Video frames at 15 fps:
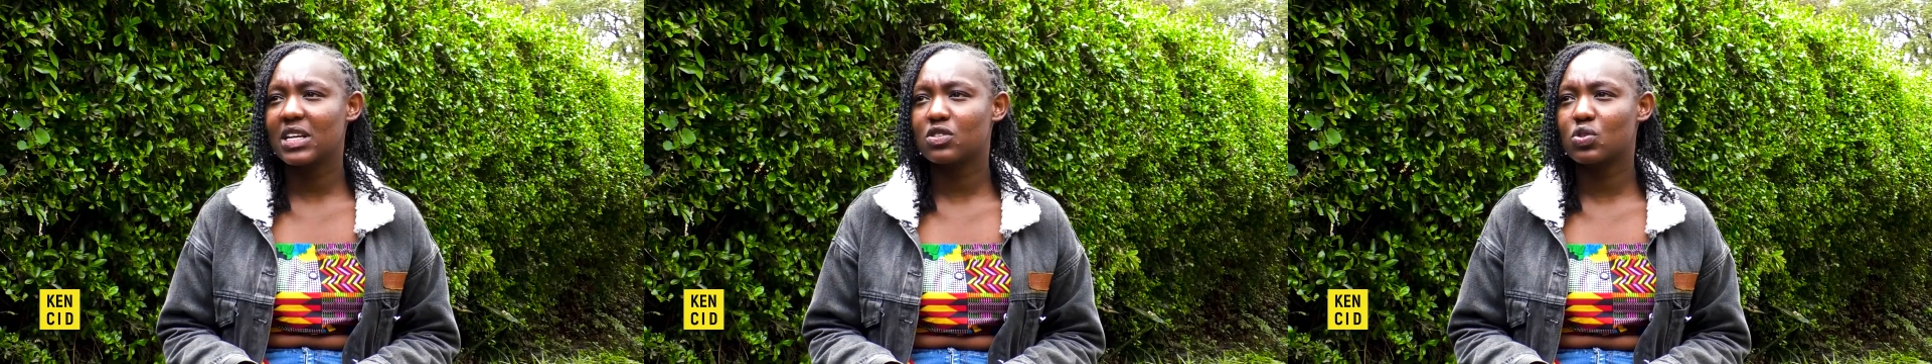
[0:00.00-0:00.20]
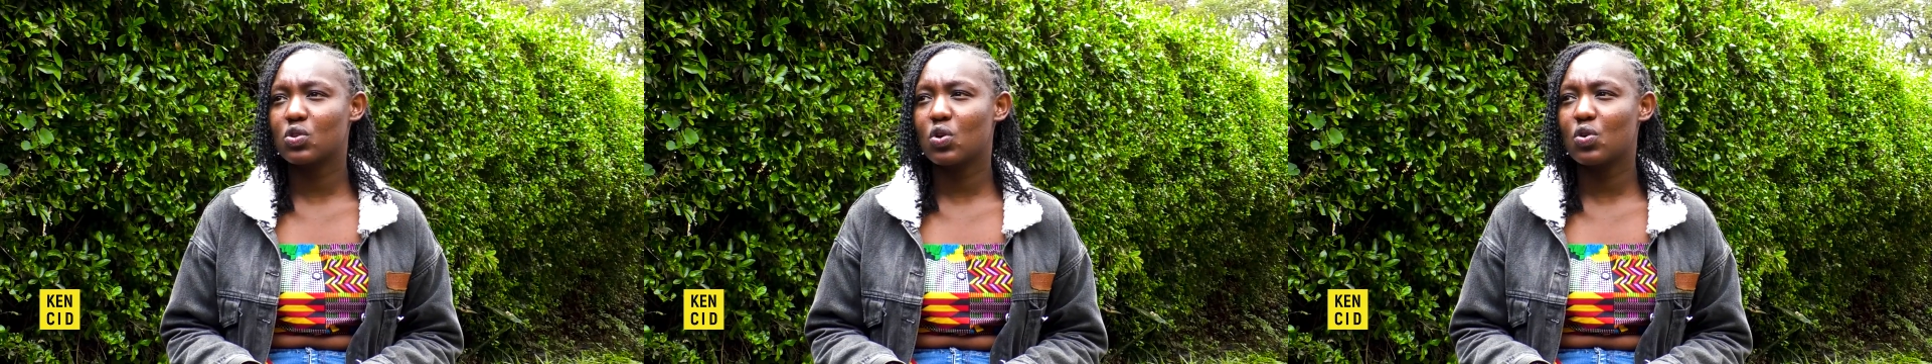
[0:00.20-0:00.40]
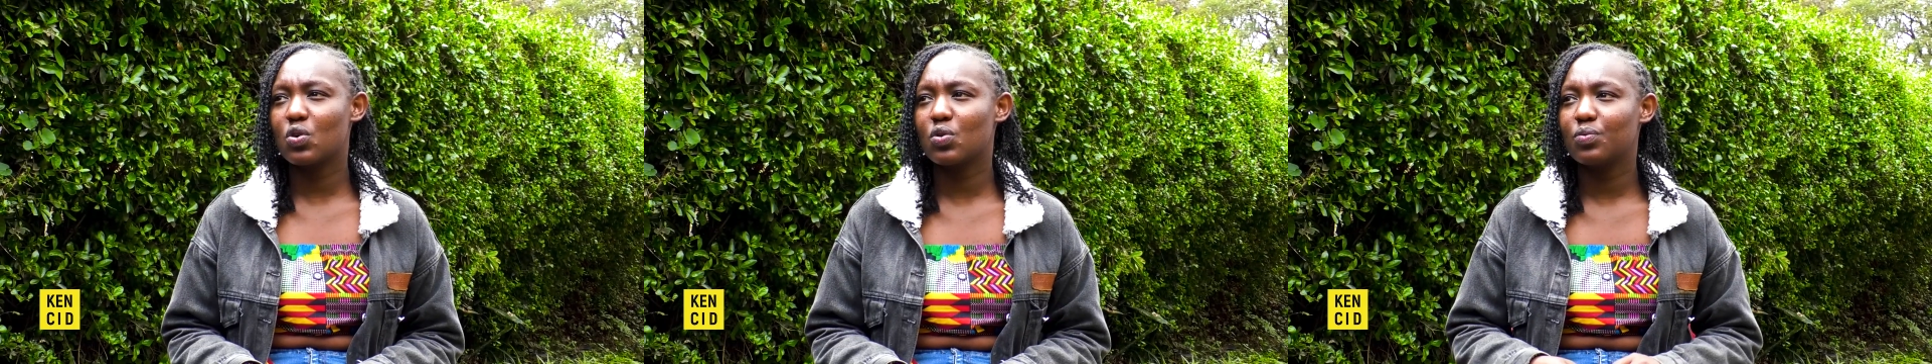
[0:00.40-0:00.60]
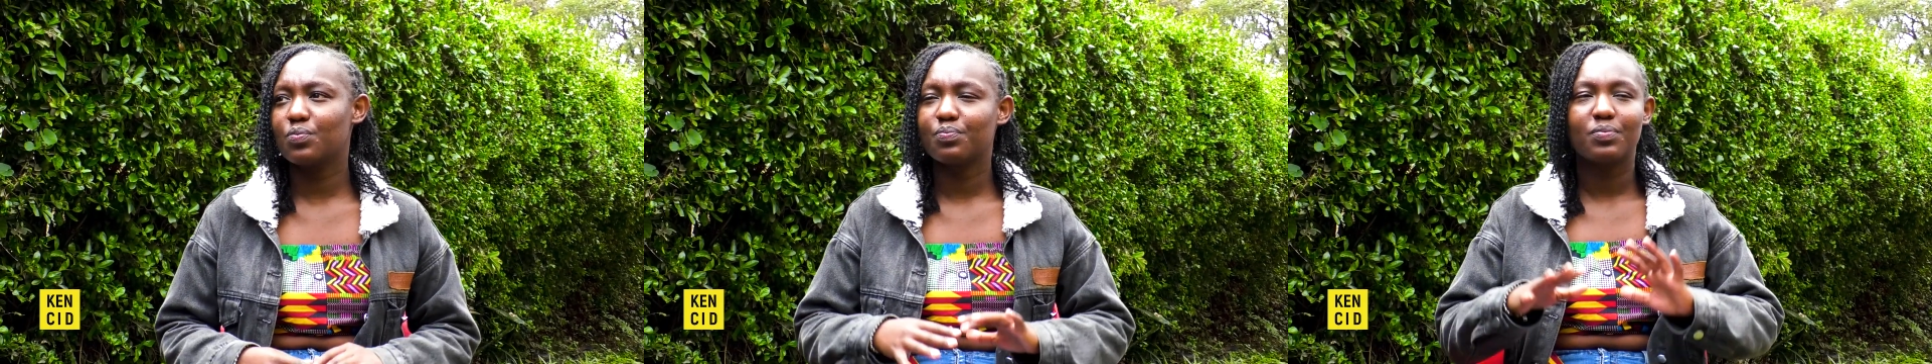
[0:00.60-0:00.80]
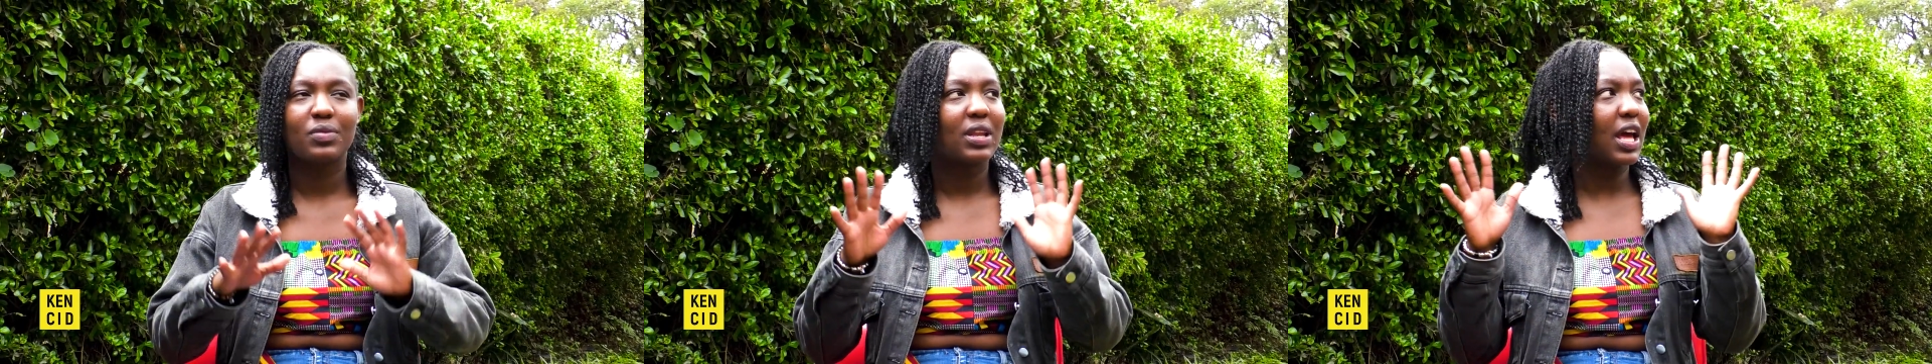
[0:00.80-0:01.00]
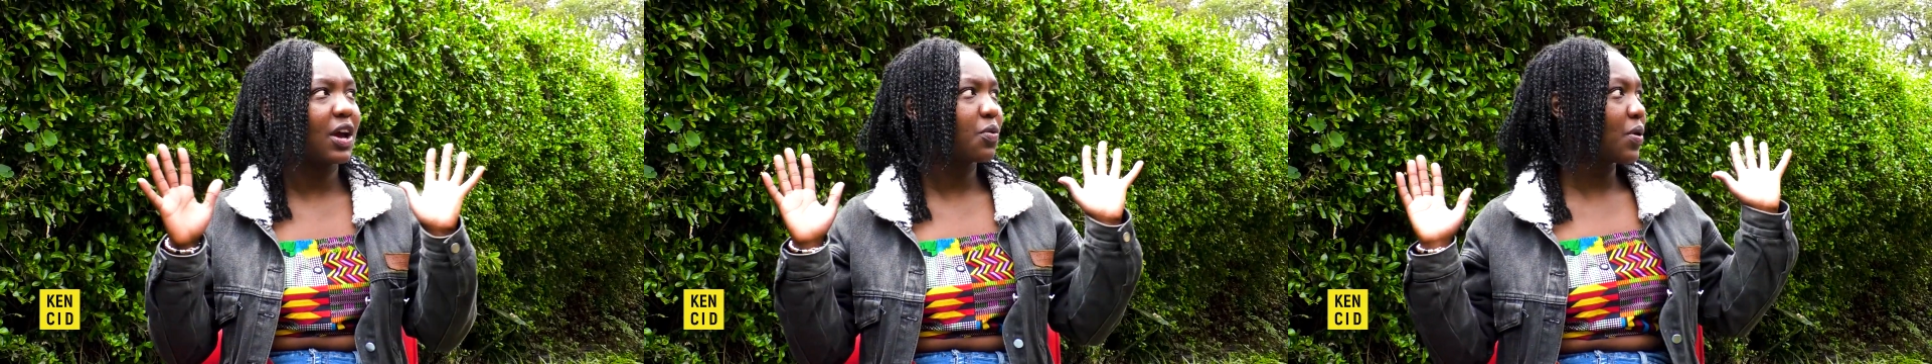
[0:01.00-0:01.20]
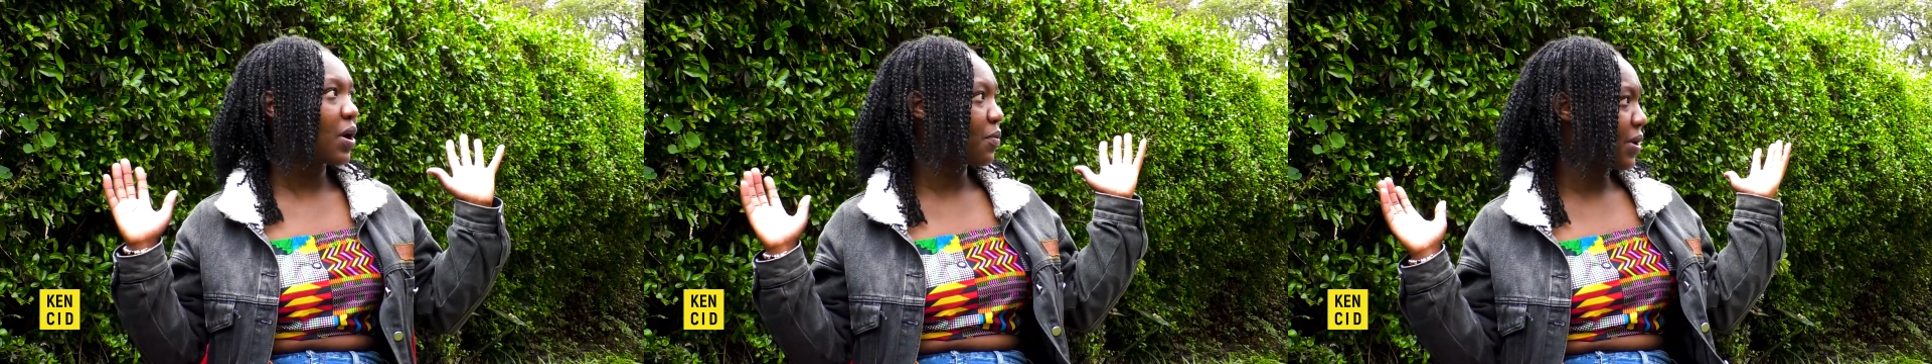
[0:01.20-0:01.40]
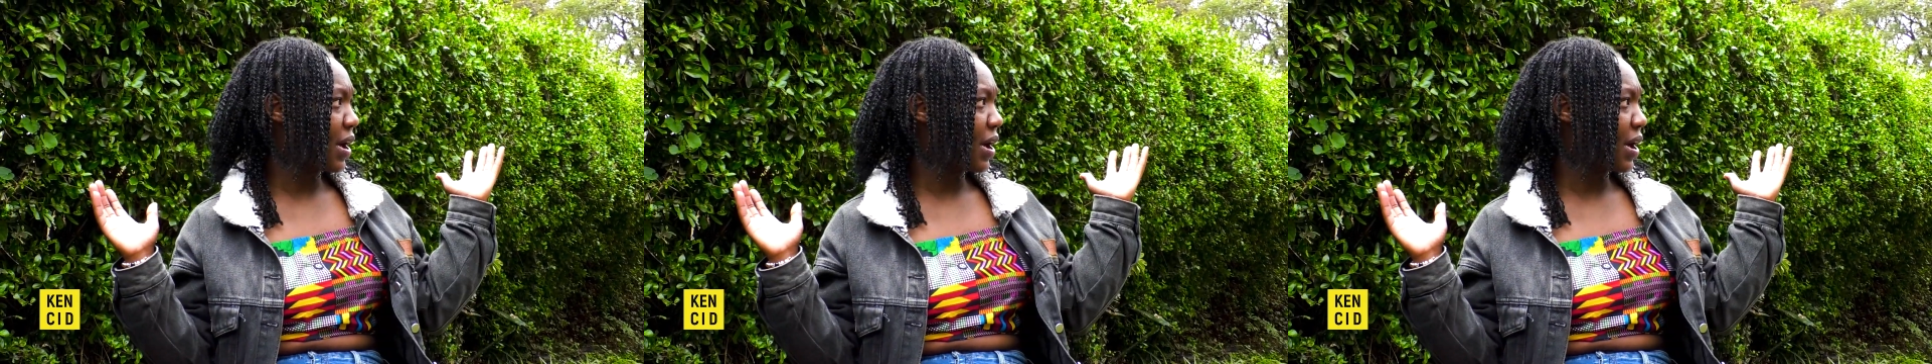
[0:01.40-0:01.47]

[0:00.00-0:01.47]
So like where we